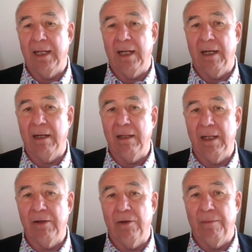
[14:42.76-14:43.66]
our
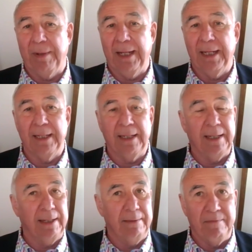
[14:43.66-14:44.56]
local plan,
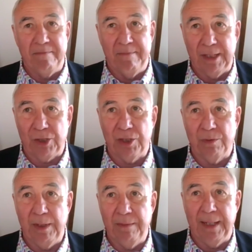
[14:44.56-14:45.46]
much
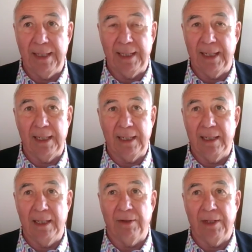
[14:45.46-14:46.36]
as we might
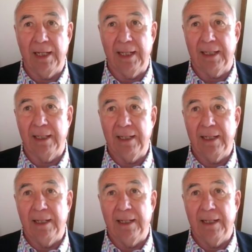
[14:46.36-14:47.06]
not like